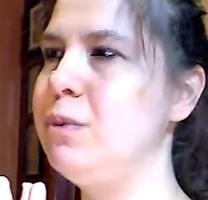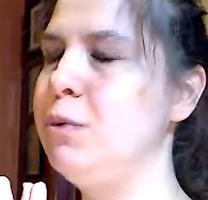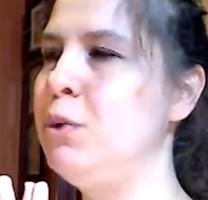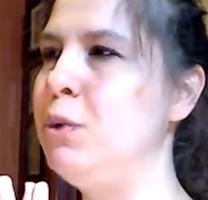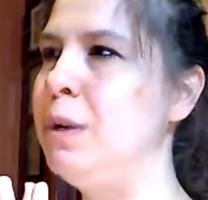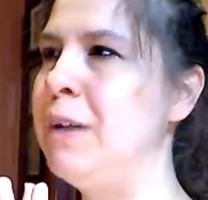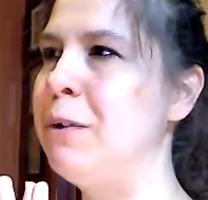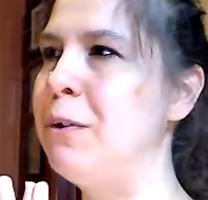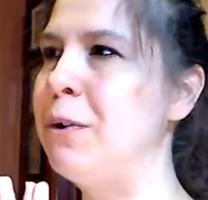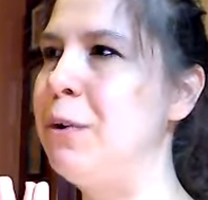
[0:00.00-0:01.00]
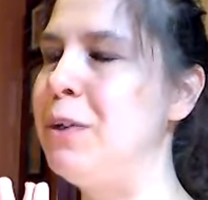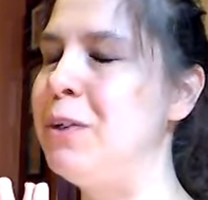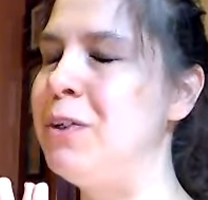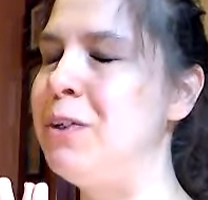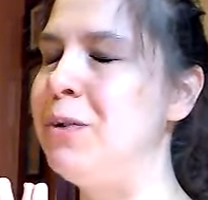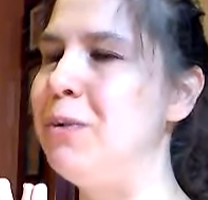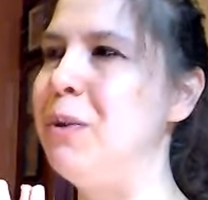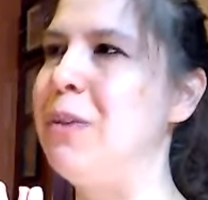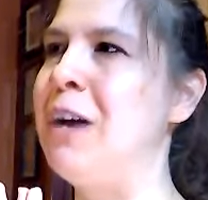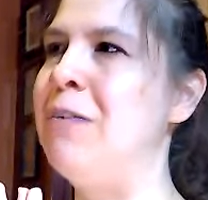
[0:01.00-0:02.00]
So do whatever you're going to do
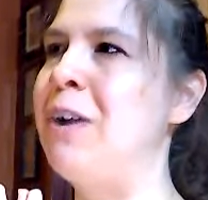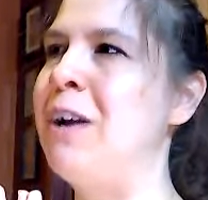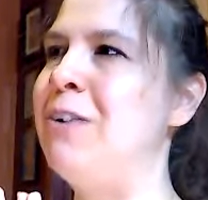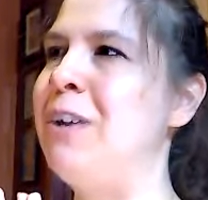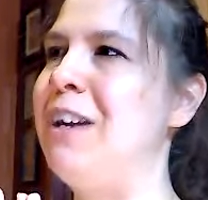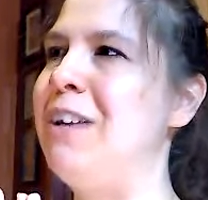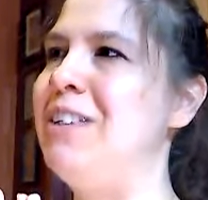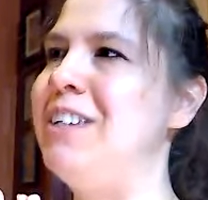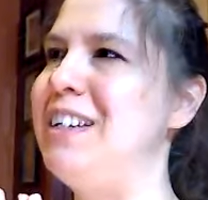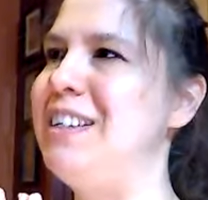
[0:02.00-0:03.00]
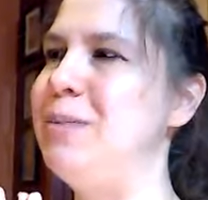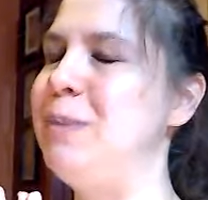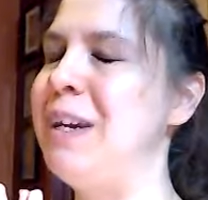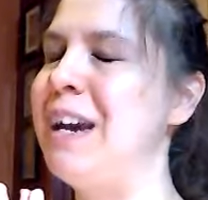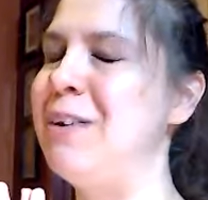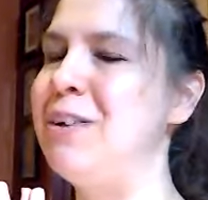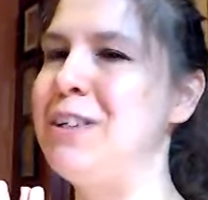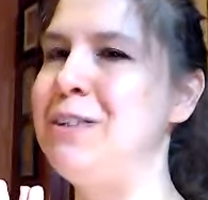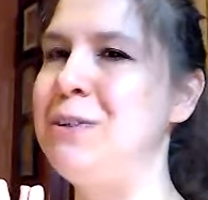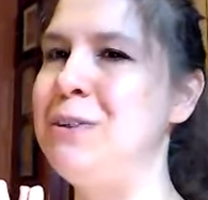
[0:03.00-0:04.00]
with Navaratri energy. It's big
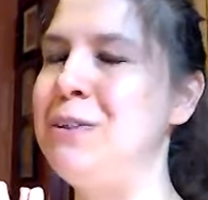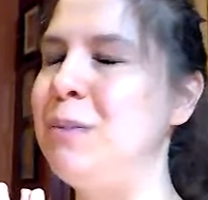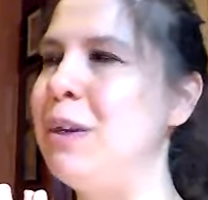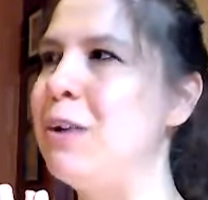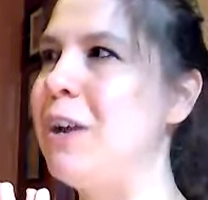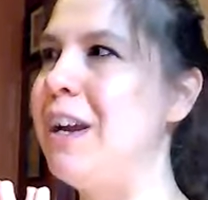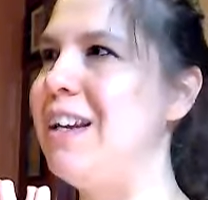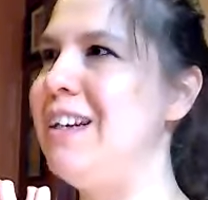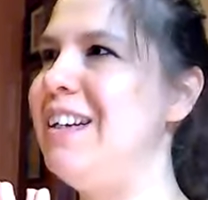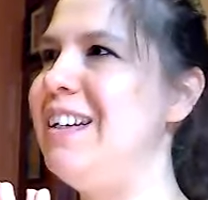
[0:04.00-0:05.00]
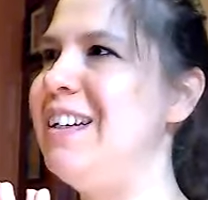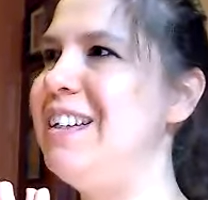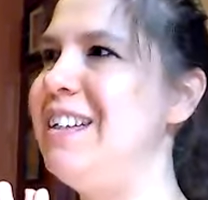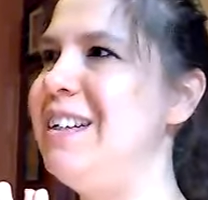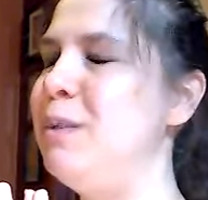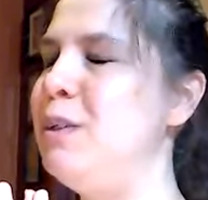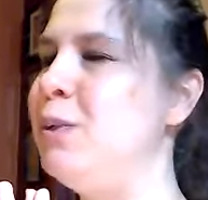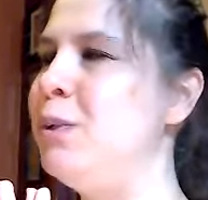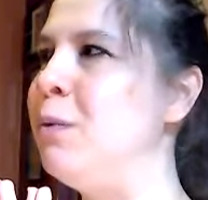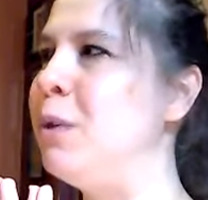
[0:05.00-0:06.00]
energy, so do something great. But
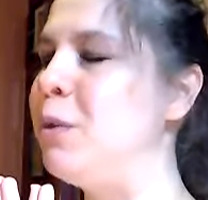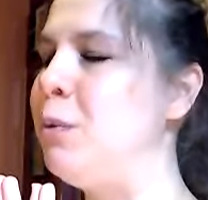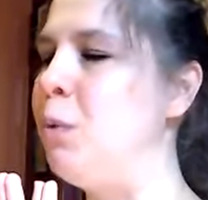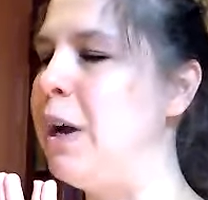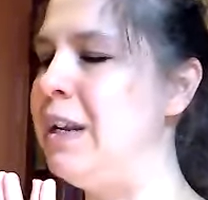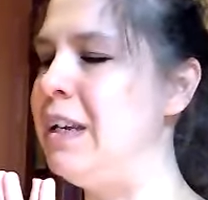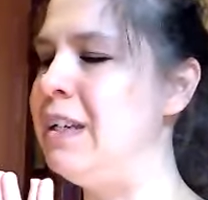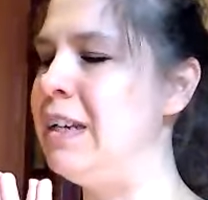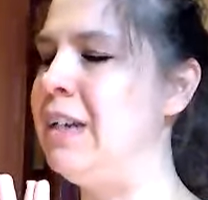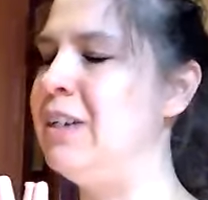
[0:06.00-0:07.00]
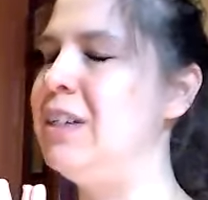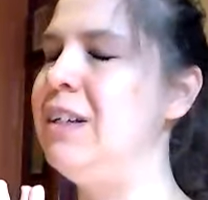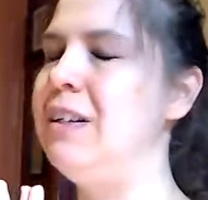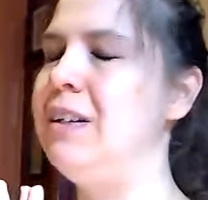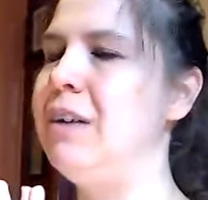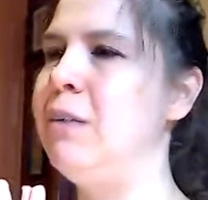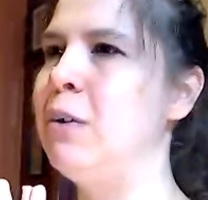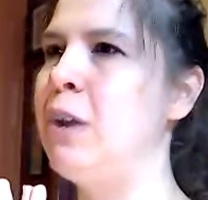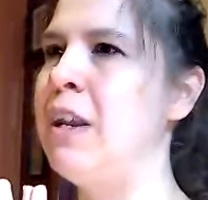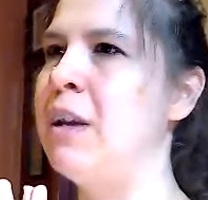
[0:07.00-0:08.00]
do it with the one intention of
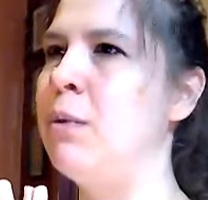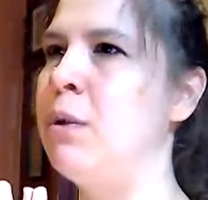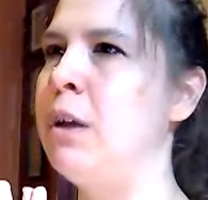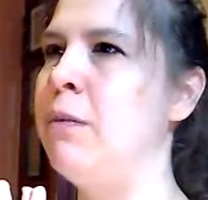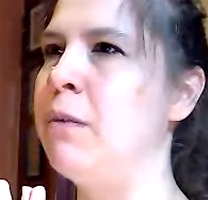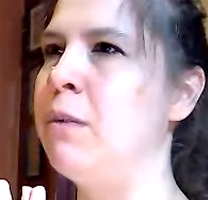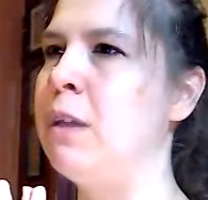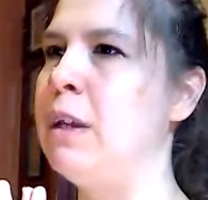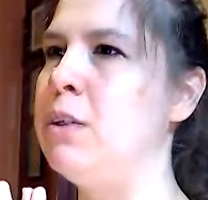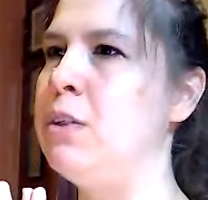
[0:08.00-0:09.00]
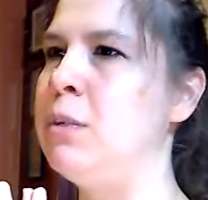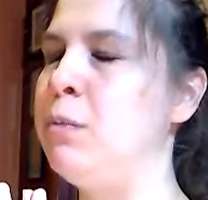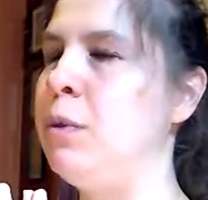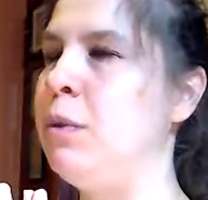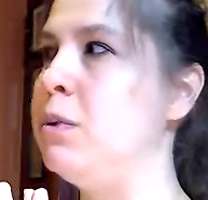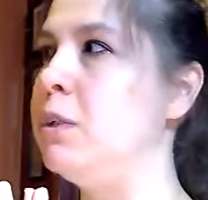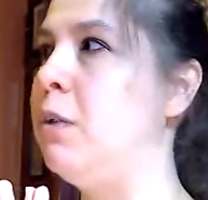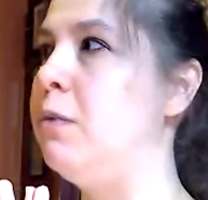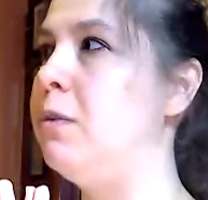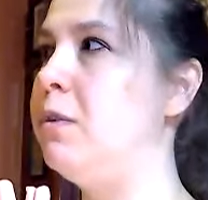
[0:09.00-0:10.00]
creating a more loving relationship with yourself.